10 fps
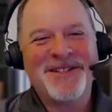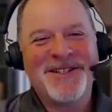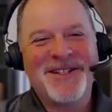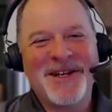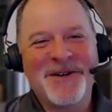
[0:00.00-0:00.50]

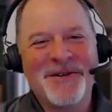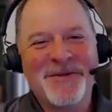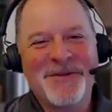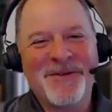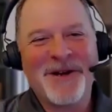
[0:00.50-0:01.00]

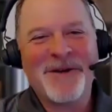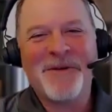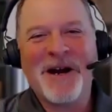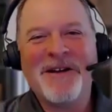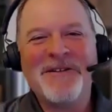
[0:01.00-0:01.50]
So
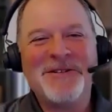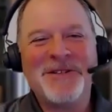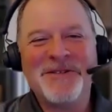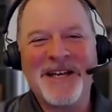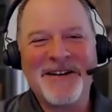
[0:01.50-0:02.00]
why are you
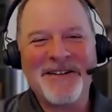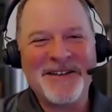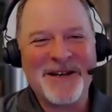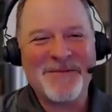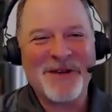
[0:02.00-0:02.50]
so down on them?